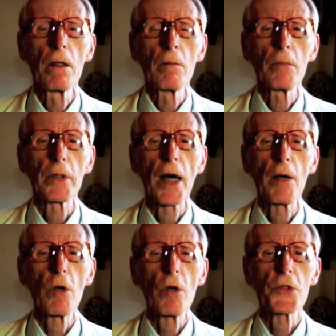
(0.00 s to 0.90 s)
but I
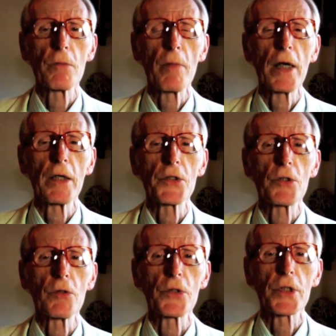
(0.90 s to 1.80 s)
was amazed
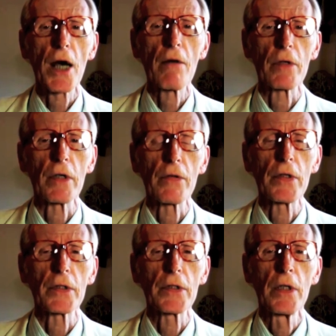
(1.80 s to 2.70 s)
to discover
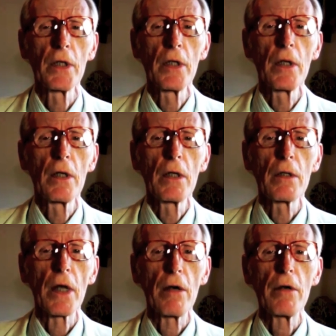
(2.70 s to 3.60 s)
that
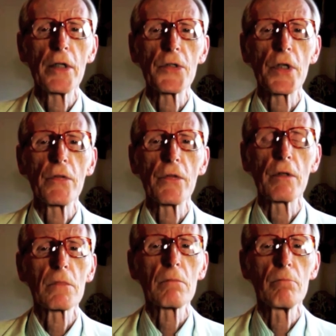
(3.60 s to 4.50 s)
there is in
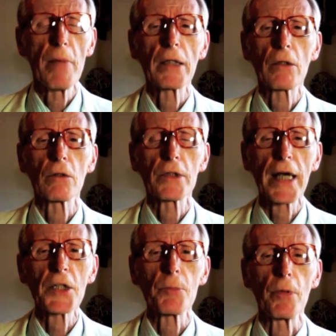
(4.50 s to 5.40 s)
the medical
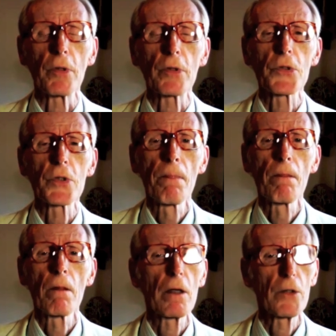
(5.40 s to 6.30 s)
textbooks
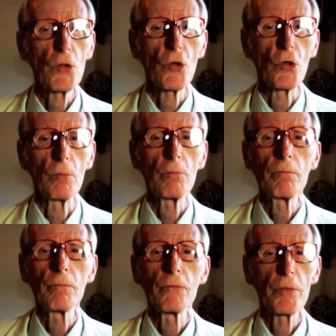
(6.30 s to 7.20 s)
a norm
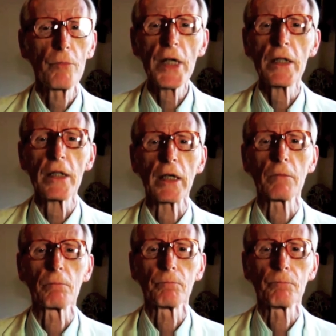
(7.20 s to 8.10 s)
for breathing.
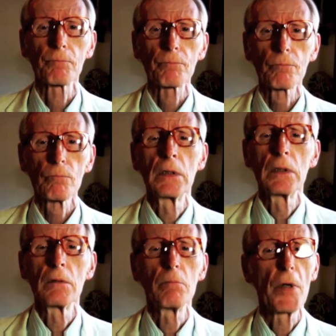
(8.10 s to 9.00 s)

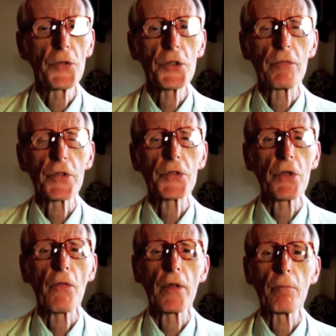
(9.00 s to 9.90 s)
Most of us
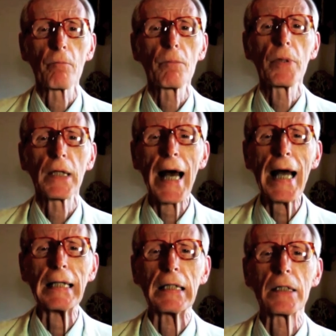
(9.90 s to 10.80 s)
on the
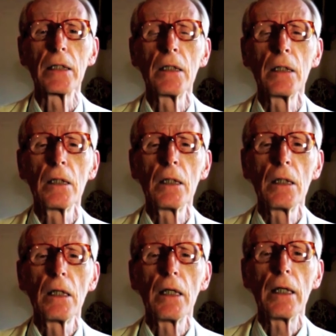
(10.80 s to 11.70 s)
planet
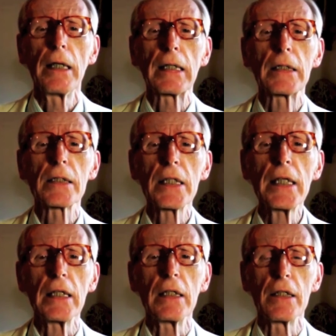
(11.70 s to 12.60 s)

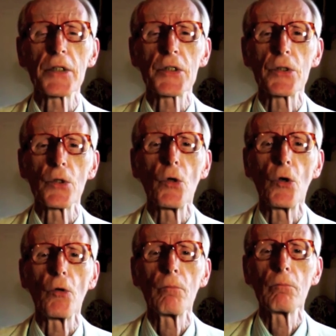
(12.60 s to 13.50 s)
exceed this
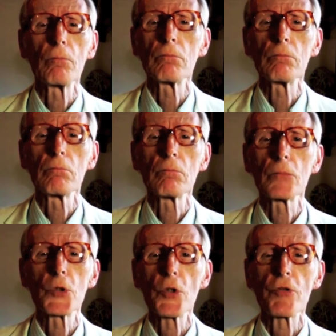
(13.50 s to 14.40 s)
norm
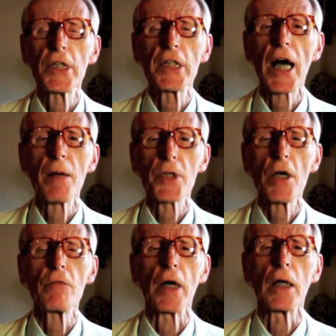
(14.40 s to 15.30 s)
two or three times
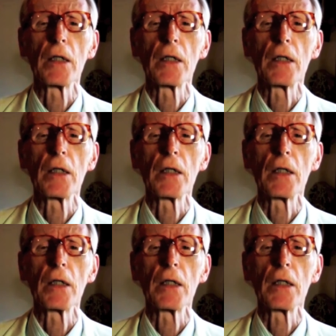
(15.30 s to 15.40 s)
over.